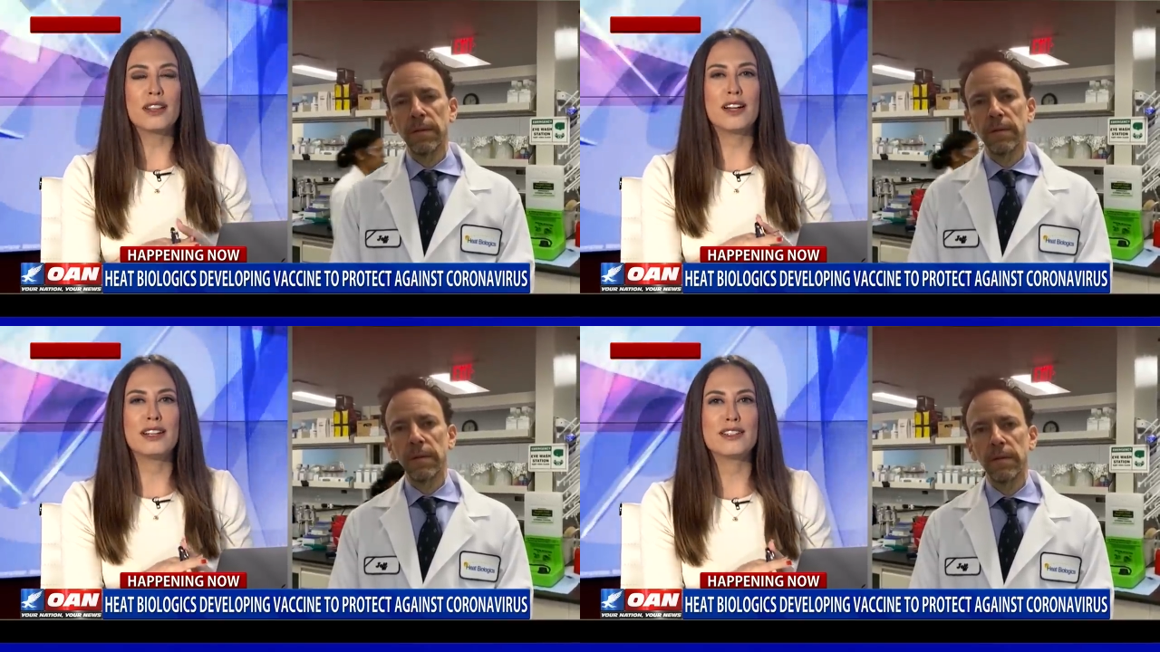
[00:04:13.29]

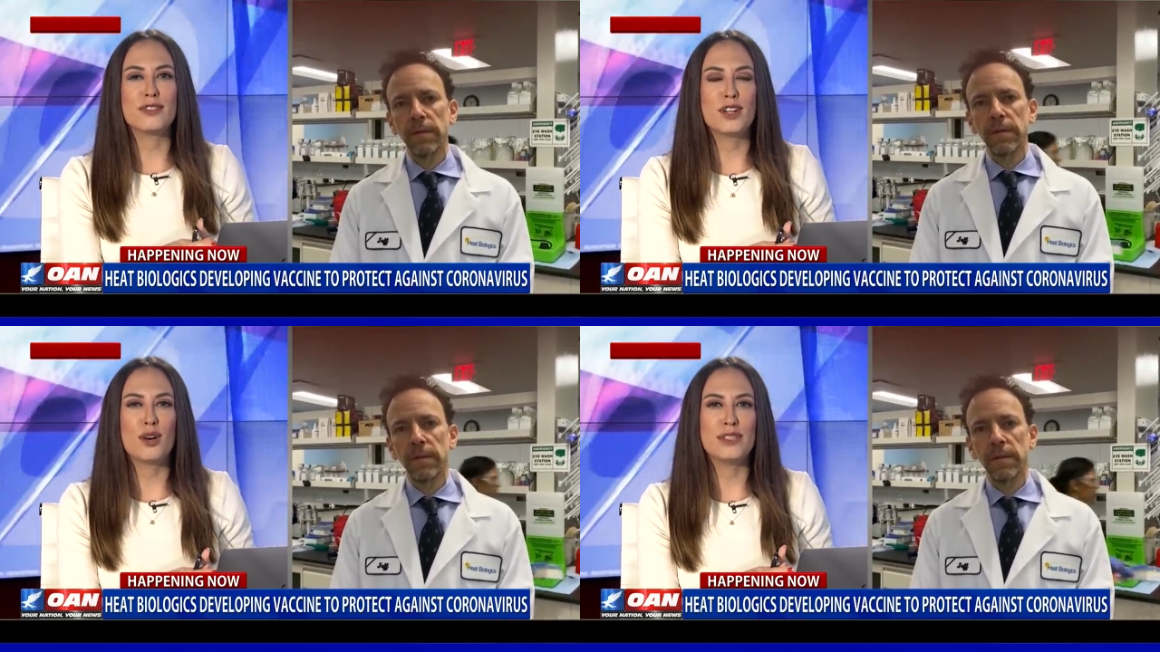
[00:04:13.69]
Speaker 1: lines
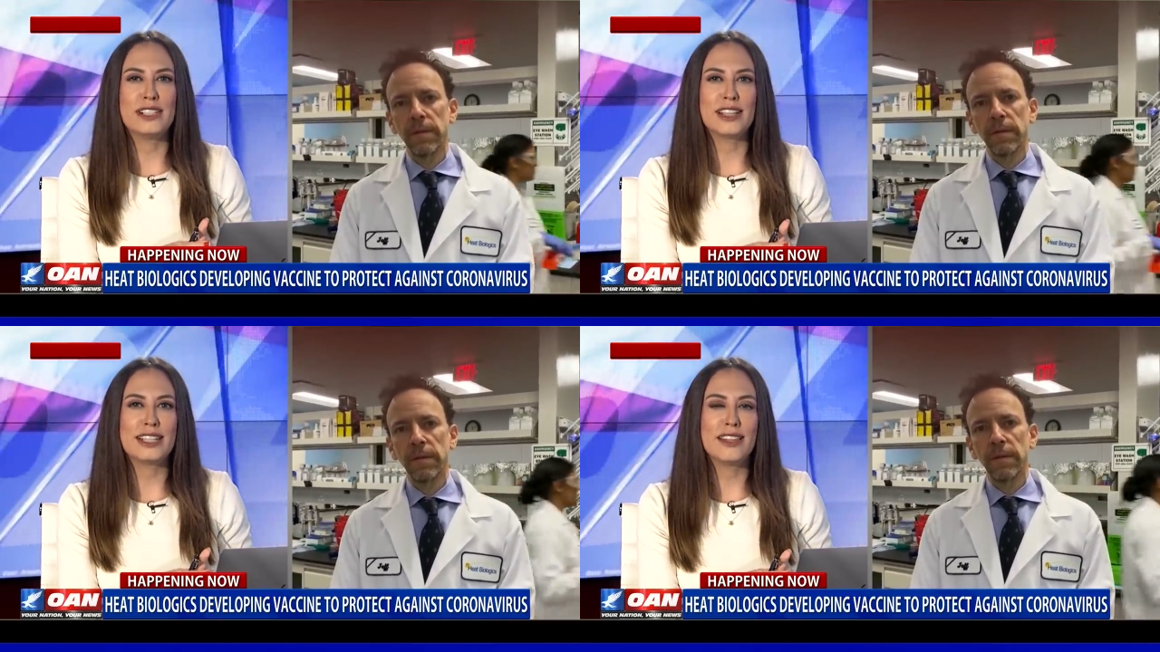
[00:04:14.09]
of
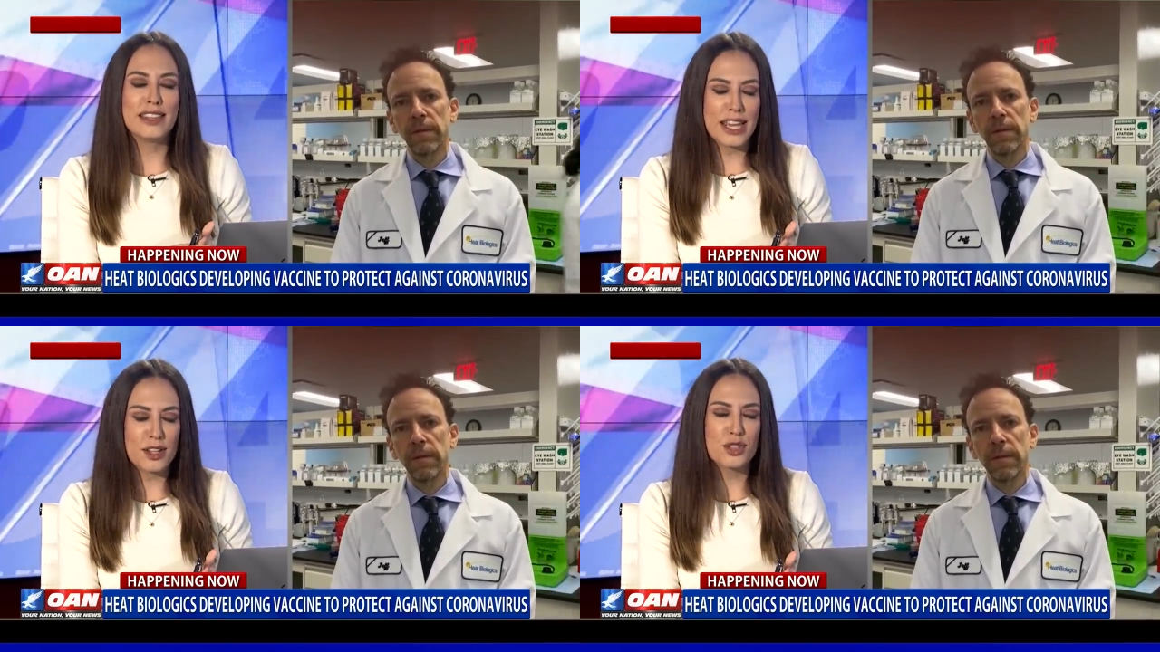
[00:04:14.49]
COVID-19.
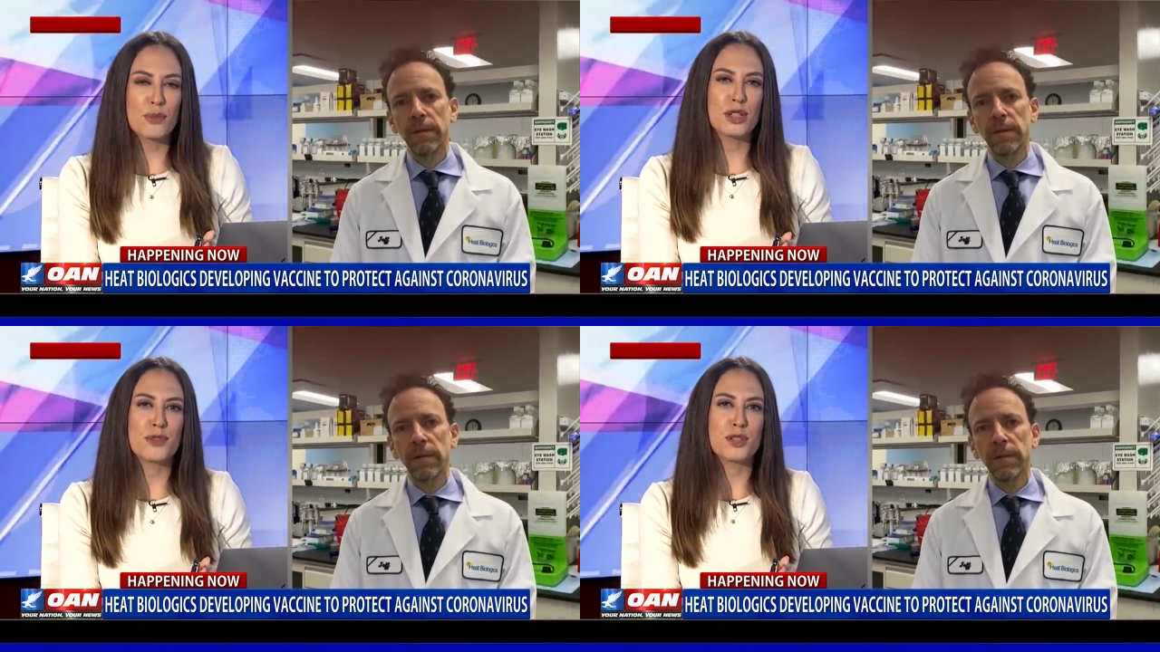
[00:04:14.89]
Thank you so
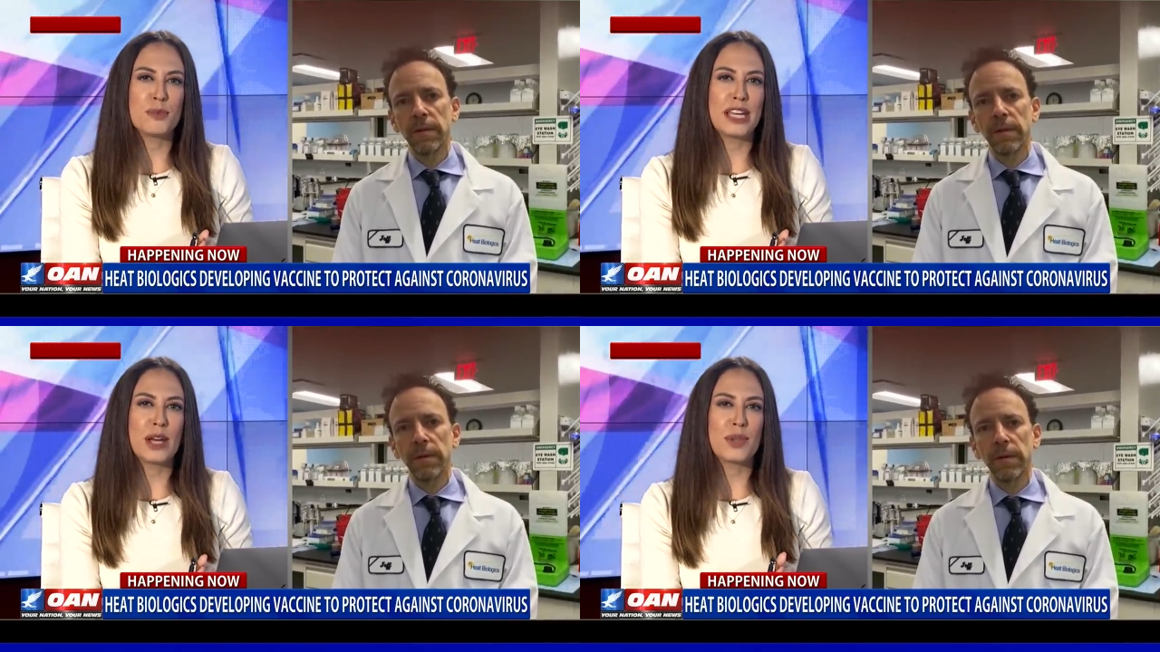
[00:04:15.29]
much for
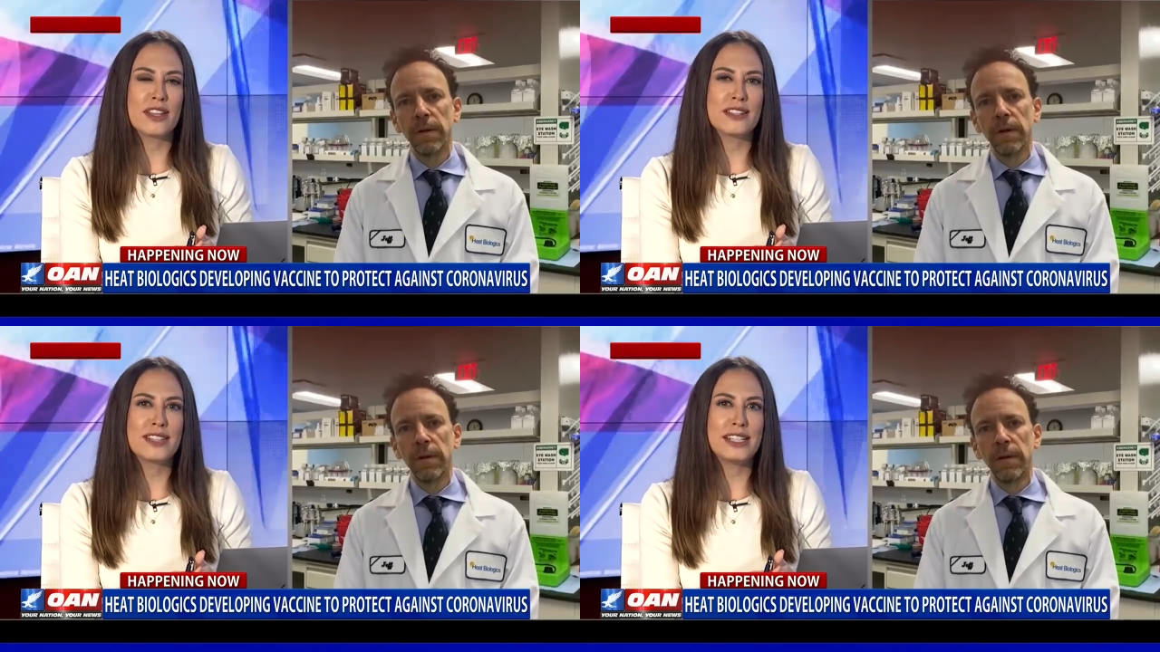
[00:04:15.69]
speaking with
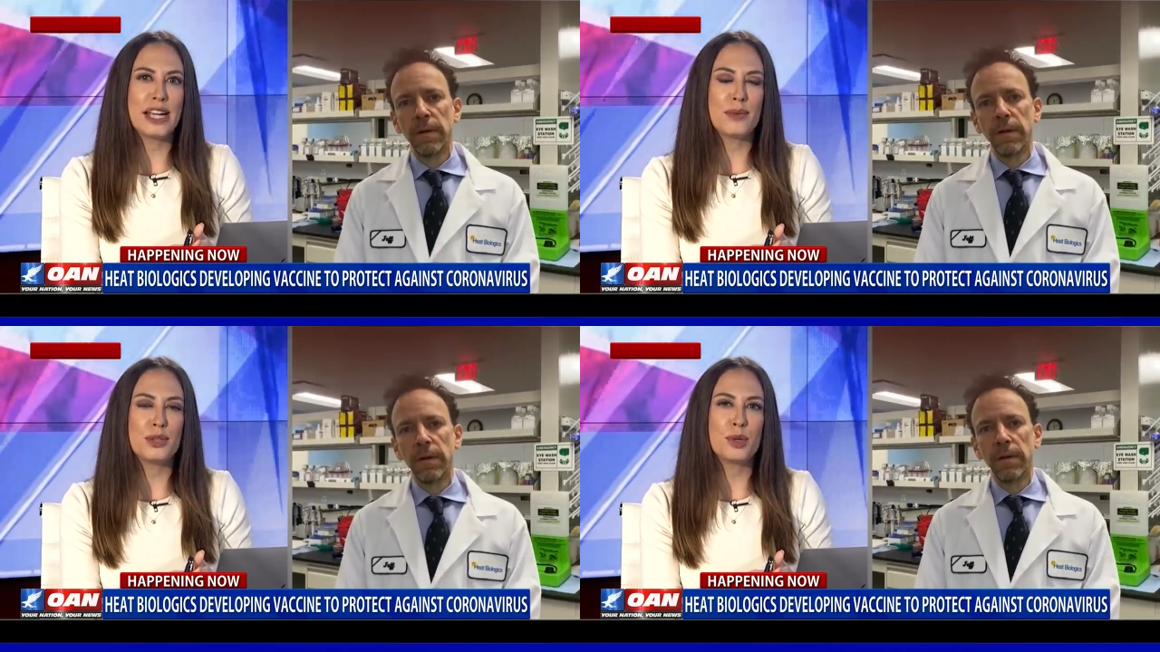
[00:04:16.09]
us
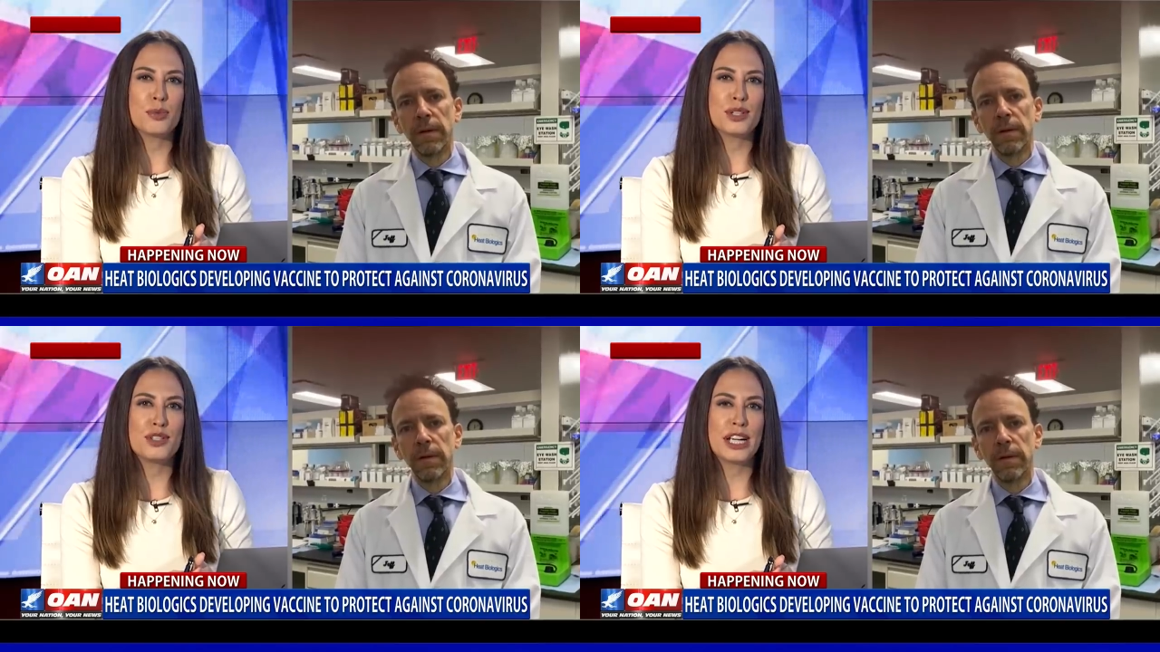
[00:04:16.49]
today. We do
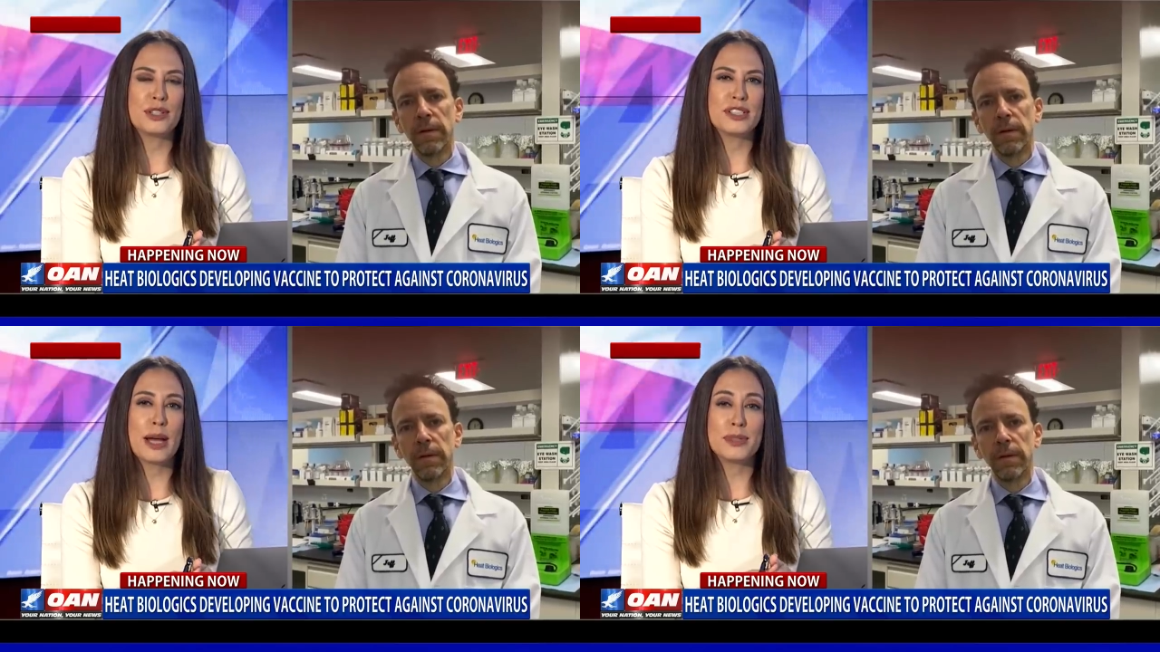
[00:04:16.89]
appreciate
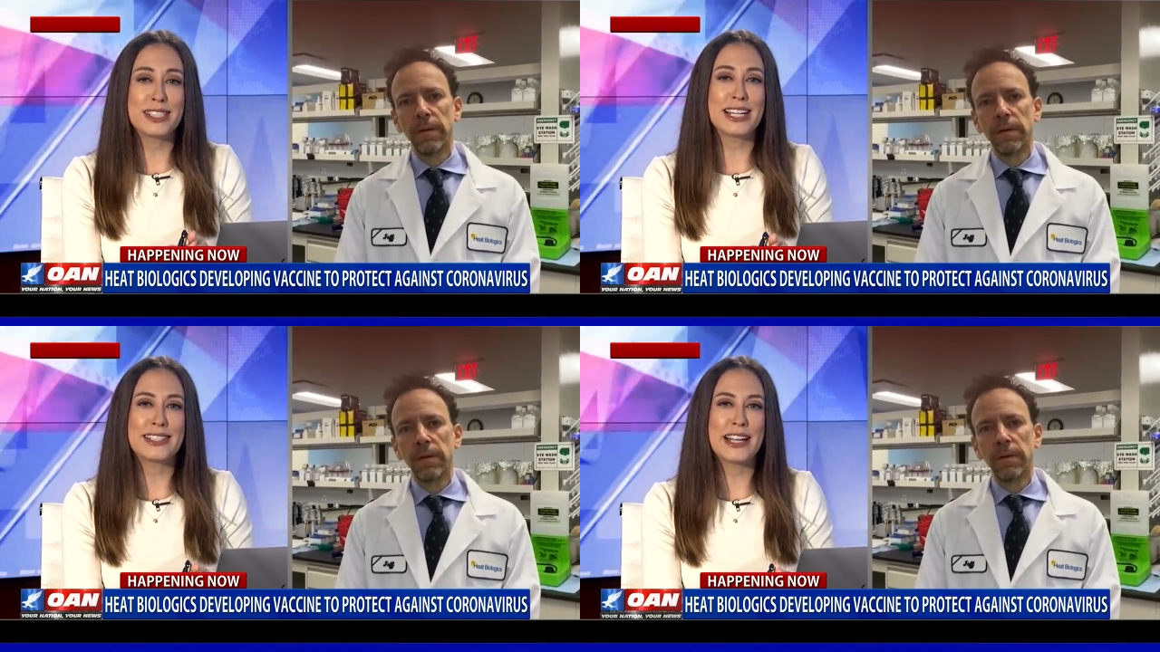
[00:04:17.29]
your time and
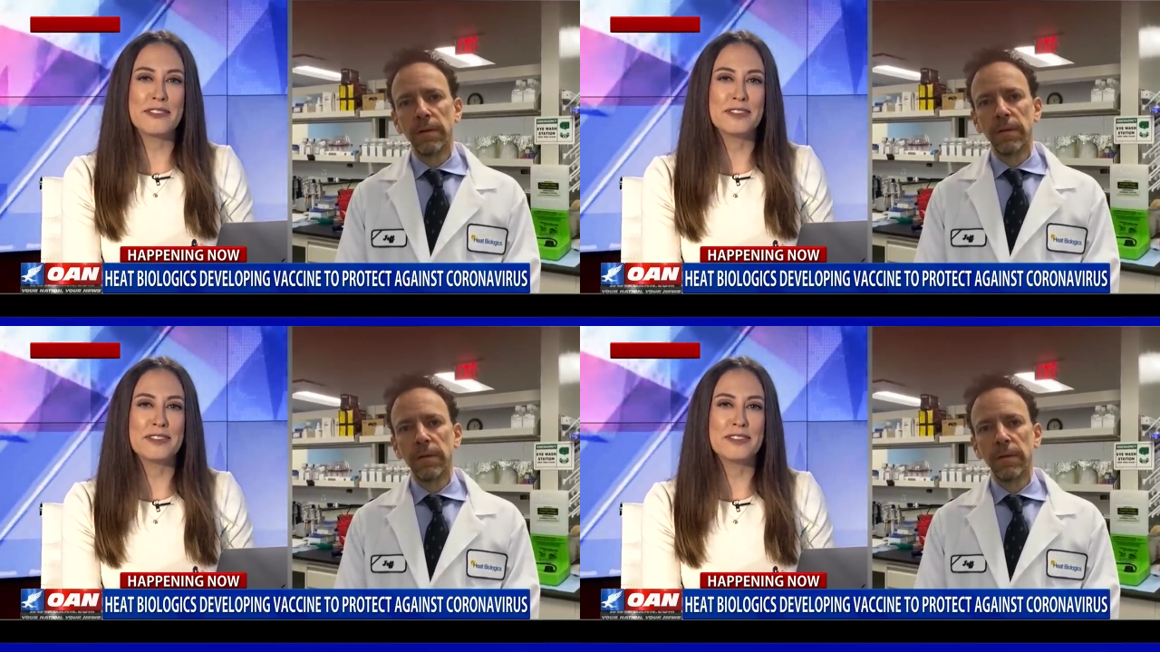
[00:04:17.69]
stay safe.